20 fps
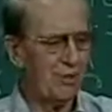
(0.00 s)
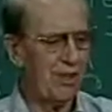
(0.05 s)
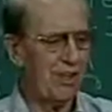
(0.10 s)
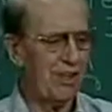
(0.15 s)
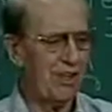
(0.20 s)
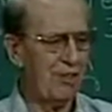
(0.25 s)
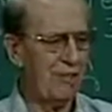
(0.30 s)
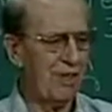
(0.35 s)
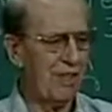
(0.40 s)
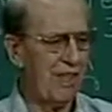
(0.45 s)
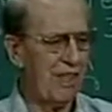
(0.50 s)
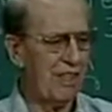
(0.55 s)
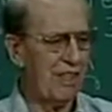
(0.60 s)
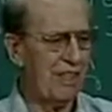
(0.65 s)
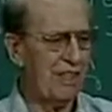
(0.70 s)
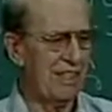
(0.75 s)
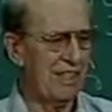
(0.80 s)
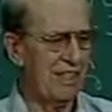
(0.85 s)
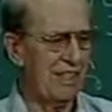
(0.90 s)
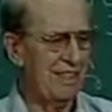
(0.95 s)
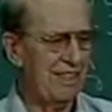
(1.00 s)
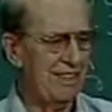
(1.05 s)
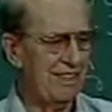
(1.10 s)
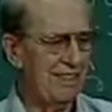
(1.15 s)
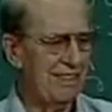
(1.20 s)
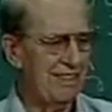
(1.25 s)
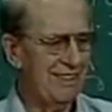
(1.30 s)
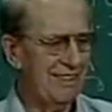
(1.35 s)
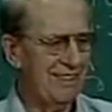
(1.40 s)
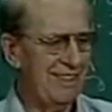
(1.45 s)
automatically.
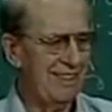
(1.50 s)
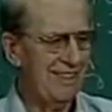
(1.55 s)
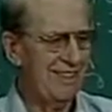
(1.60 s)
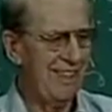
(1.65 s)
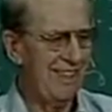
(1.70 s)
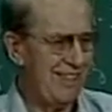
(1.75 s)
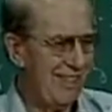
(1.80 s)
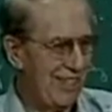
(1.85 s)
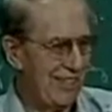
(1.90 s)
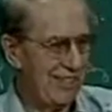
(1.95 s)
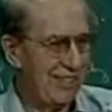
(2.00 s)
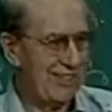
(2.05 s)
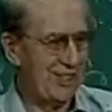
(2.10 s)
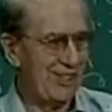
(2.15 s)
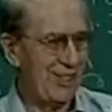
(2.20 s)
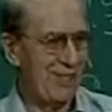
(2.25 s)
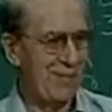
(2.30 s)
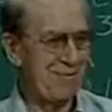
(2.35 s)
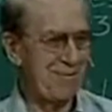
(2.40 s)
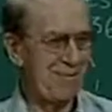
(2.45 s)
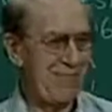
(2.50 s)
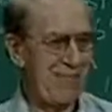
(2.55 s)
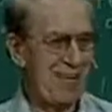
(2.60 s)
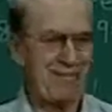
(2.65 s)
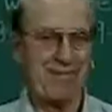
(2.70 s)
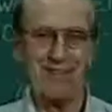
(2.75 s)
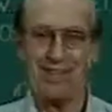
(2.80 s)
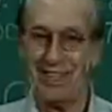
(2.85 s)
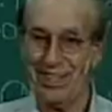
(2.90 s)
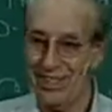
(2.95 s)
And then at the same
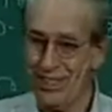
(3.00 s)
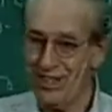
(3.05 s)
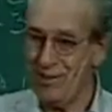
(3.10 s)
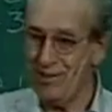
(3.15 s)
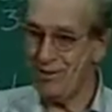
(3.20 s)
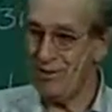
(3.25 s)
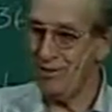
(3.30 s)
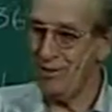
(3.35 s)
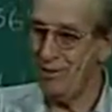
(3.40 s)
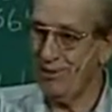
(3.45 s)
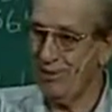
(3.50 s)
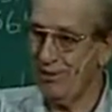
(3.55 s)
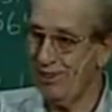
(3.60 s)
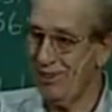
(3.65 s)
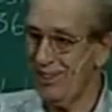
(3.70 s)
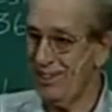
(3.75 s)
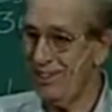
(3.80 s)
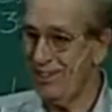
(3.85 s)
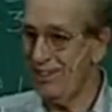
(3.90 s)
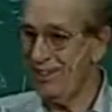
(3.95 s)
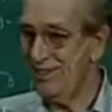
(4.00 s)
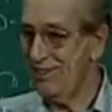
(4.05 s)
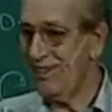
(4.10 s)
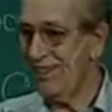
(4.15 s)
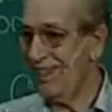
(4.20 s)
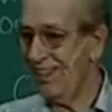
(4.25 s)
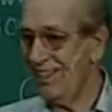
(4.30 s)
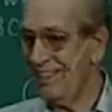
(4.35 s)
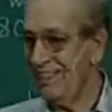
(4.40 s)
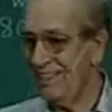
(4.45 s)
time, I came up with another
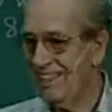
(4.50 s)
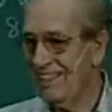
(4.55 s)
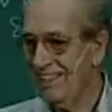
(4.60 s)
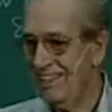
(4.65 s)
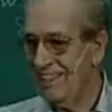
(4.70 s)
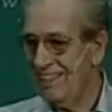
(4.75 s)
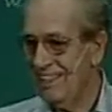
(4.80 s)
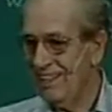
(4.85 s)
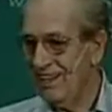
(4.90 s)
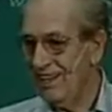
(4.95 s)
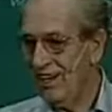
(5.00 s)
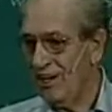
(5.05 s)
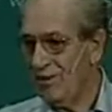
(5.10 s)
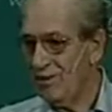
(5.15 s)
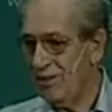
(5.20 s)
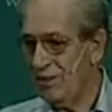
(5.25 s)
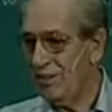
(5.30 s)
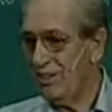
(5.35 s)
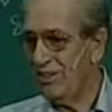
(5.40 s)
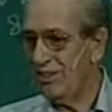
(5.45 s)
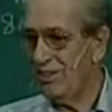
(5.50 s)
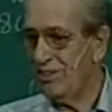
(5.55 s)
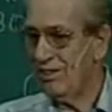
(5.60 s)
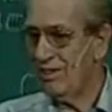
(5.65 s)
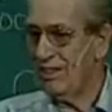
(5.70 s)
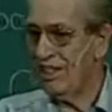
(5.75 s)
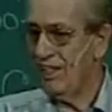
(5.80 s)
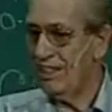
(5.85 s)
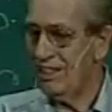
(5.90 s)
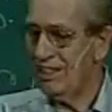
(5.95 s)
thought. Now we know
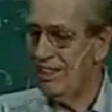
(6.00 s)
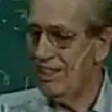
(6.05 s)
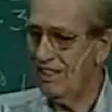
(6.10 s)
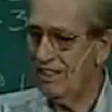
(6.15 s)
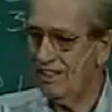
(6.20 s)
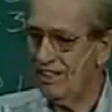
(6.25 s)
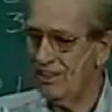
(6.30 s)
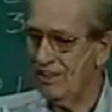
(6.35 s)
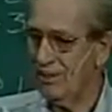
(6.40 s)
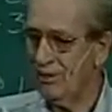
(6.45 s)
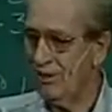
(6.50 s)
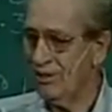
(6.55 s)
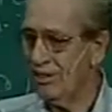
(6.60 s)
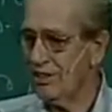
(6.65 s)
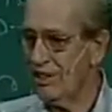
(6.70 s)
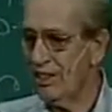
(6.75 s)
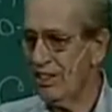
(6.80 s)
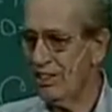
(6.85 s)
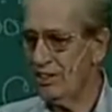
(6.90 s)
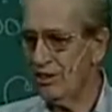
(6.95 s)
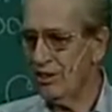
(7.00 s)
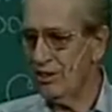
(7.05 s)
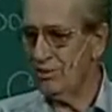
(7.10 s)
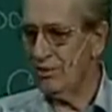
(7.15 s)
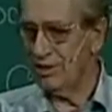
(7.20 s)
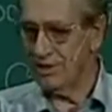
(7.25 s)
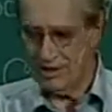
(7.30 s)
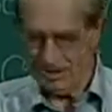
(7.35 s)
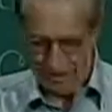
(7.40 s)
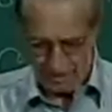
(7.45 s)
that the Old
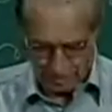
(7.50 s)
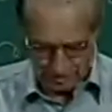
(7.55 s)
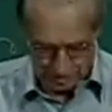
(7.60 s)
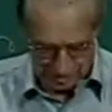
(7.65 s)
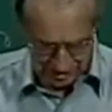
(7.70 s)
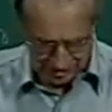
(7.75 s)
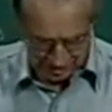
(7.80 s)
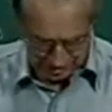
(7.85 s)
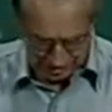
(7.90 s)
Testament, especially,